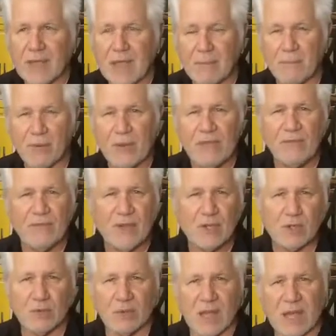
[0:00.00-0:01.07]
I
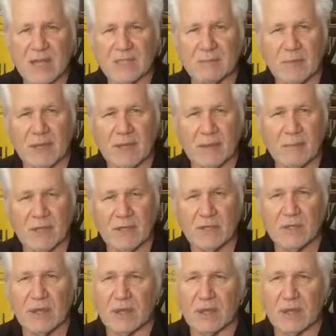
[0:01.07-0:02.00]
pre-visualize my image.